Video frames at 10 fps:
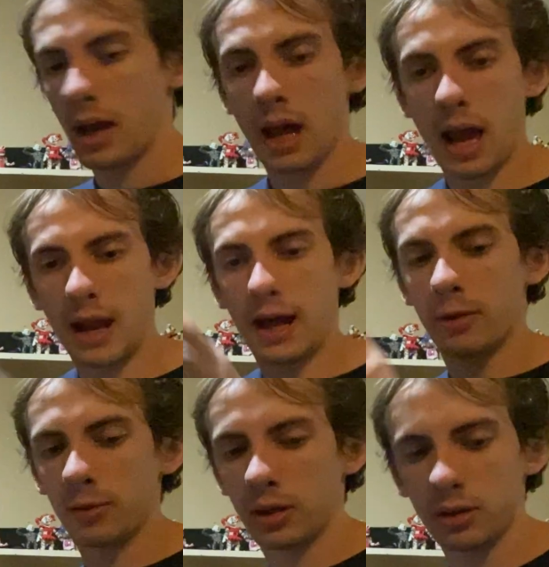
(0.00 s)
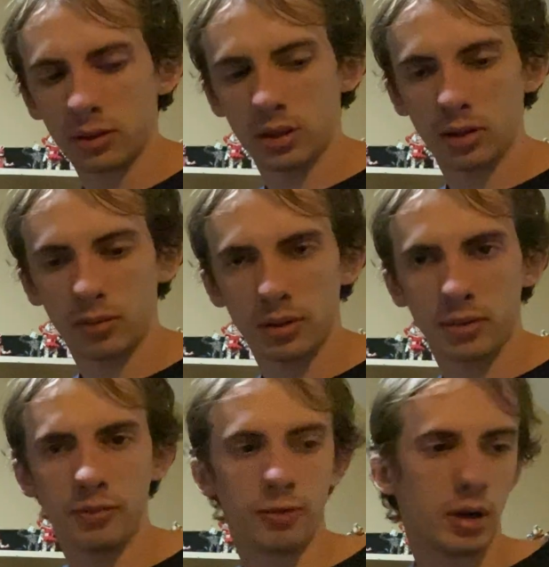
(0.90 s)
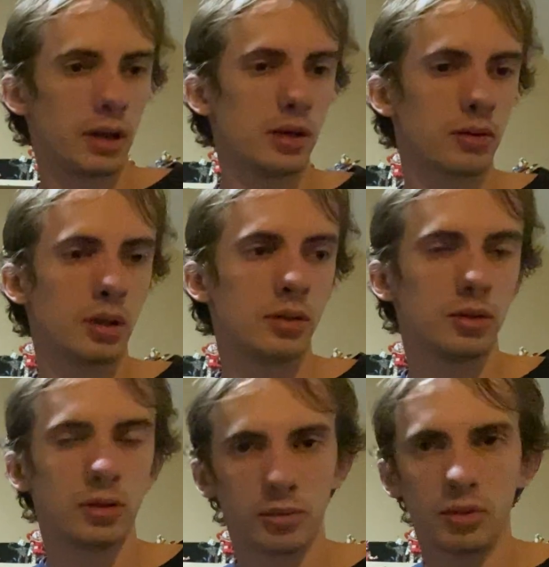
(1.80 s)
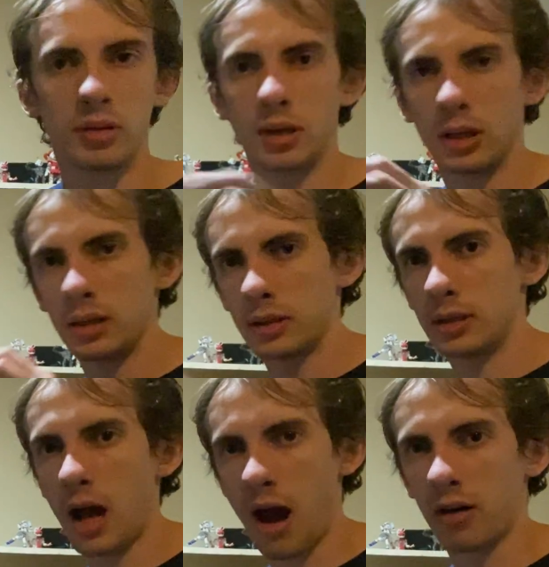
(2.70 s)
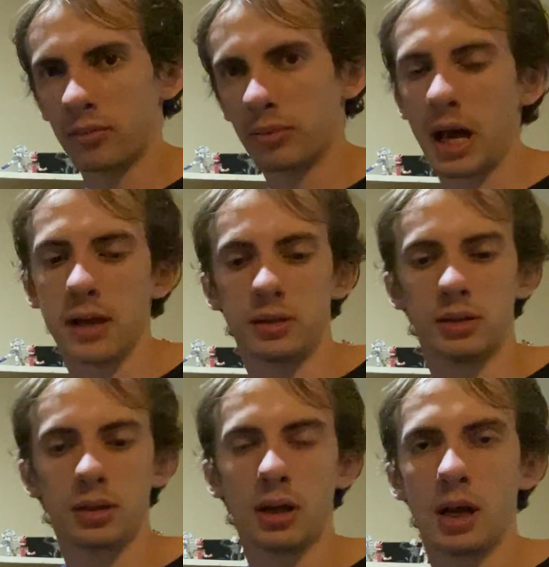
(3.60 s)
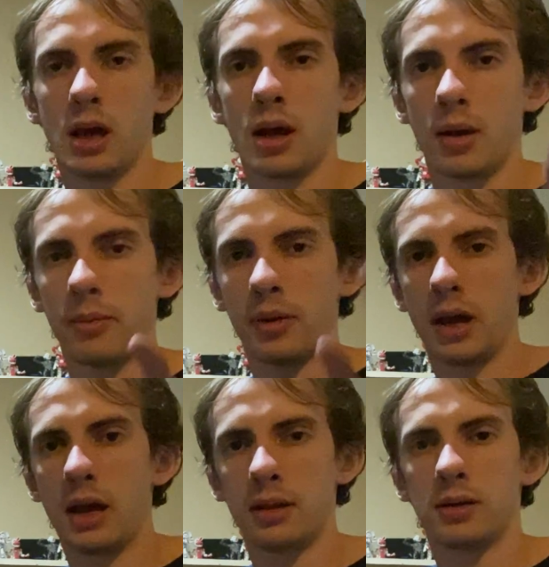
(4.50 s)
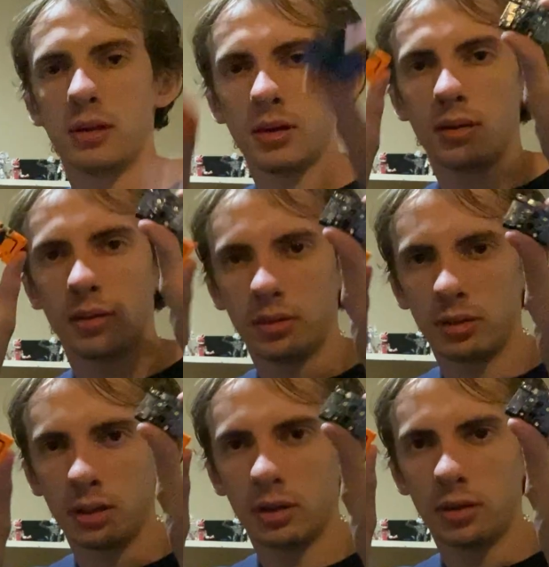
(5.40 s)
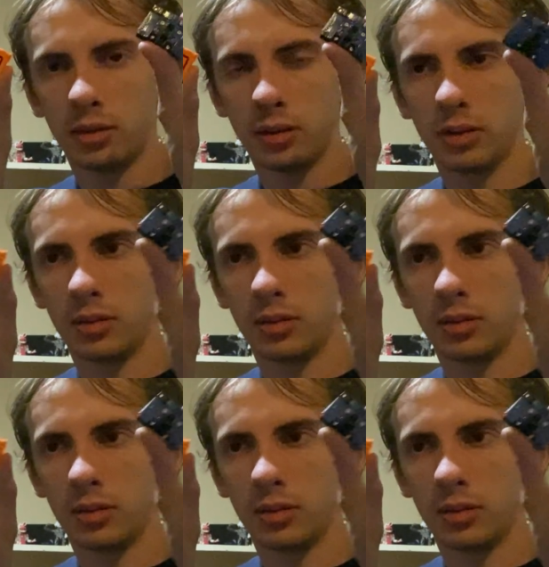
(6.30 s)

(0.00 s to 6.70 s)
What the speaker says: and I will show you what you can do with Sound Blaster and the little